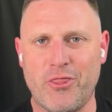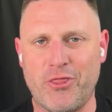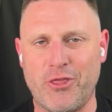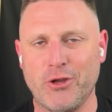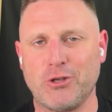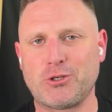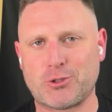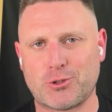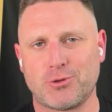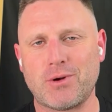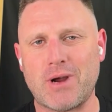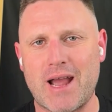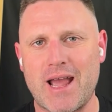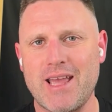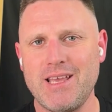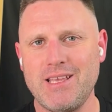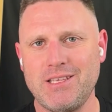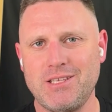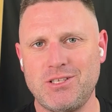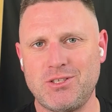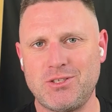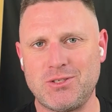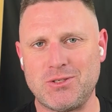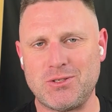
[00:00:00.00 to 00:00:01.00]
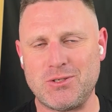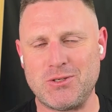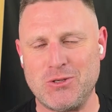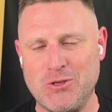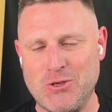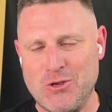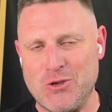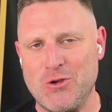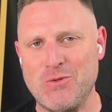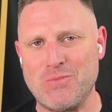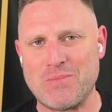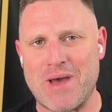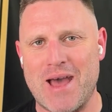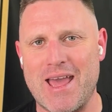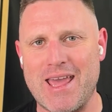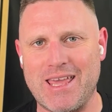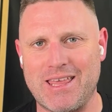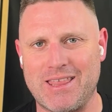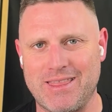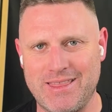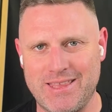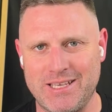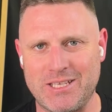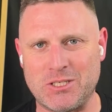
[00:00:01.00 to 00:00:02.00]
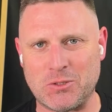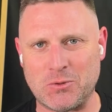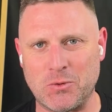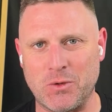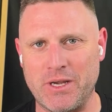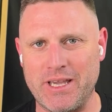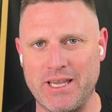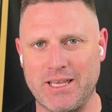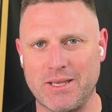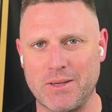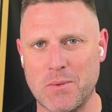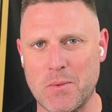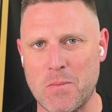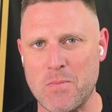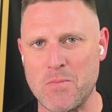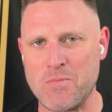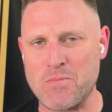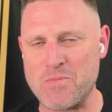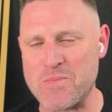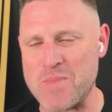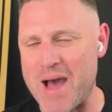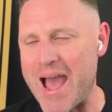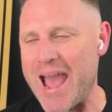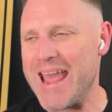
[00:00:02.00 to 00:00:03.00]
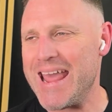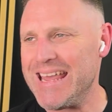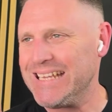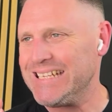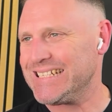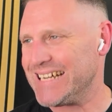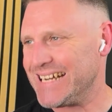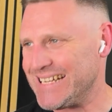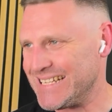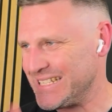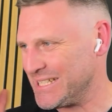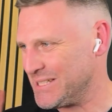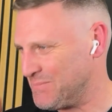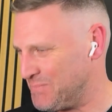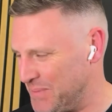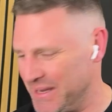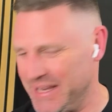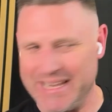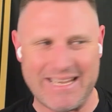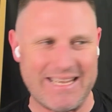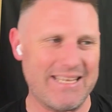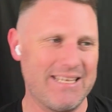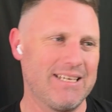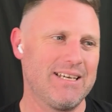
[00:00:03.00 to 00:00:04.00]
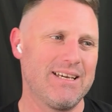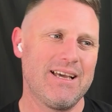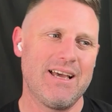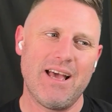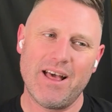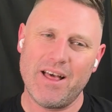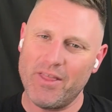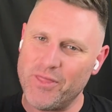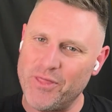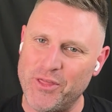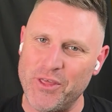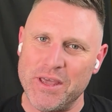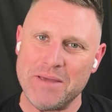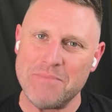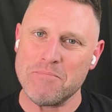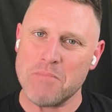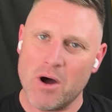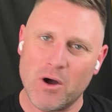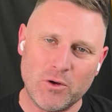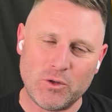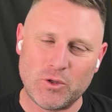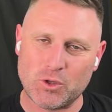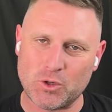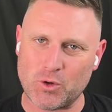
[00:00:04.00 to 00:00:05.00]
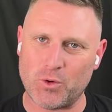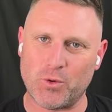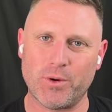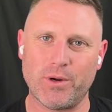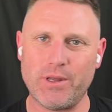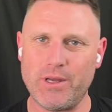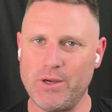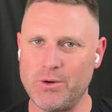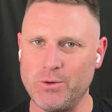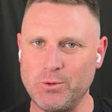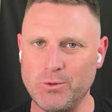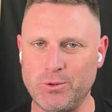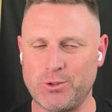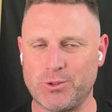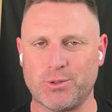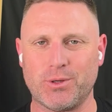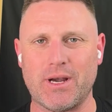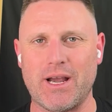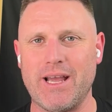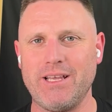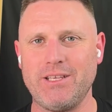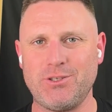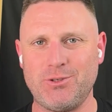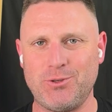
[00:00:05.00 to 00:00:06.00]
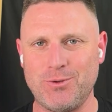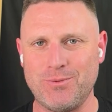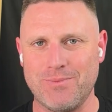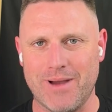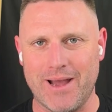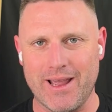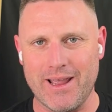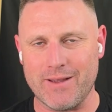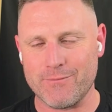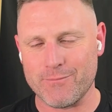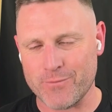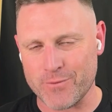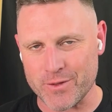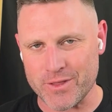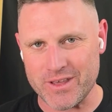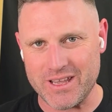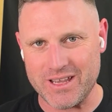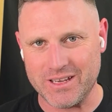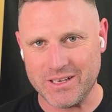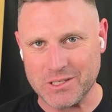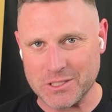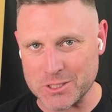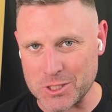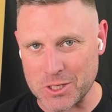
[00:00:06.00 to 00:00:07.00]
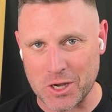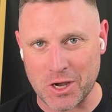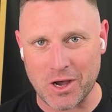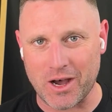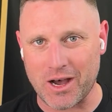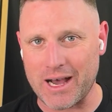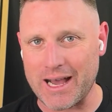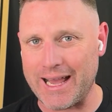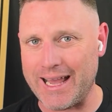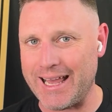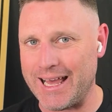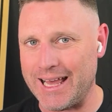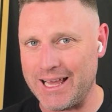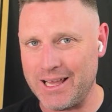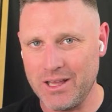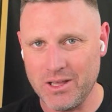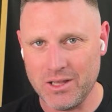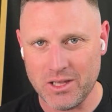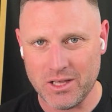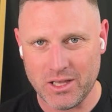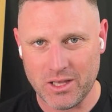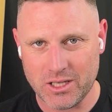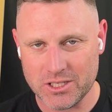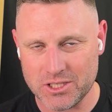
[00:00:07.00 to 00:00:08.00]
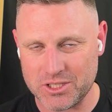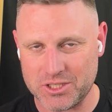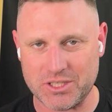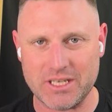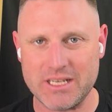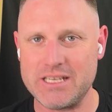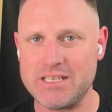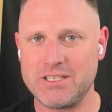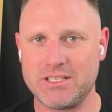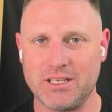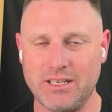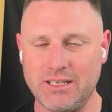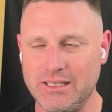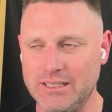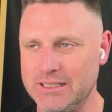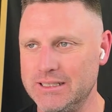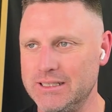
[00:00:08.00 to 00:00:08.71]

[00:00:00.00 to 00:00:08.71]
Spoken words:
The trades you make this week may just be the most critical trades you make for the entire season.